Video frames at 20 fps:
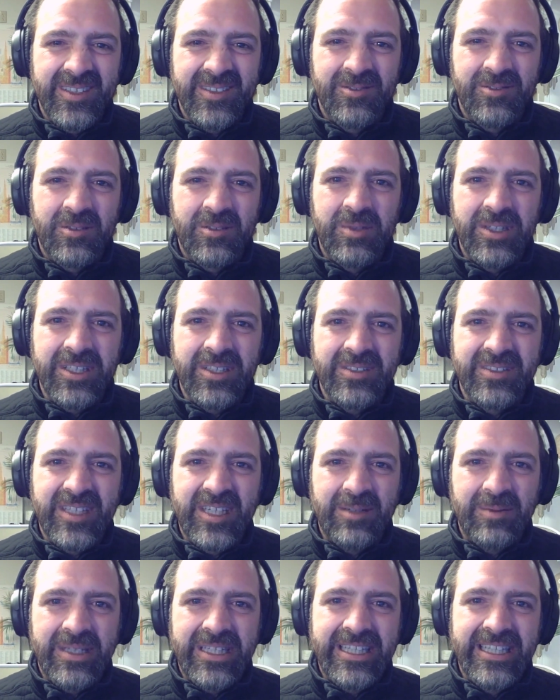from what you
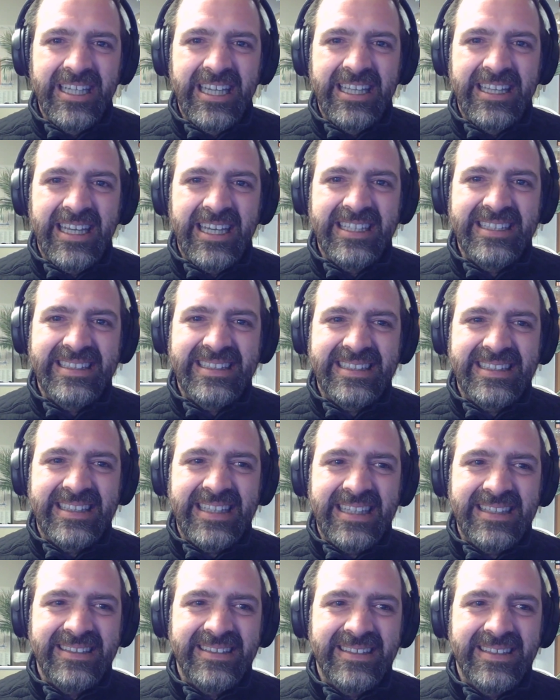tell me, and
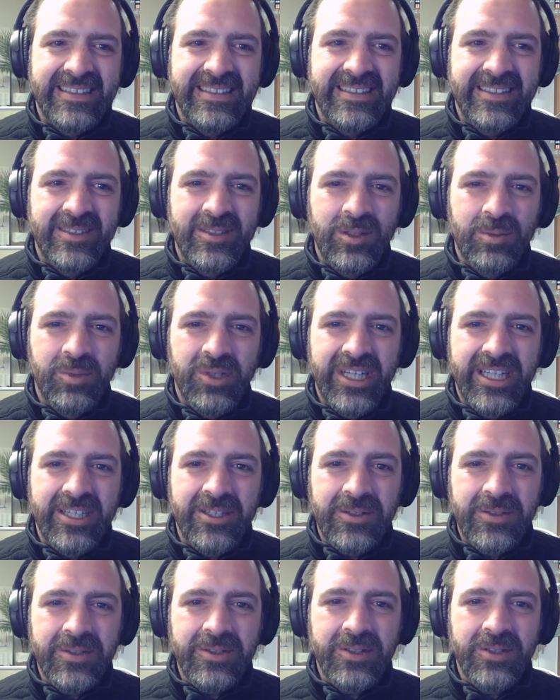that's no
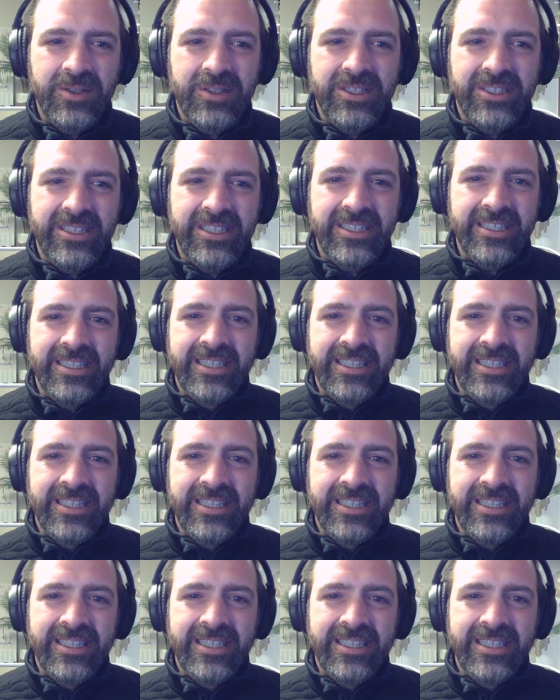bueno, no good.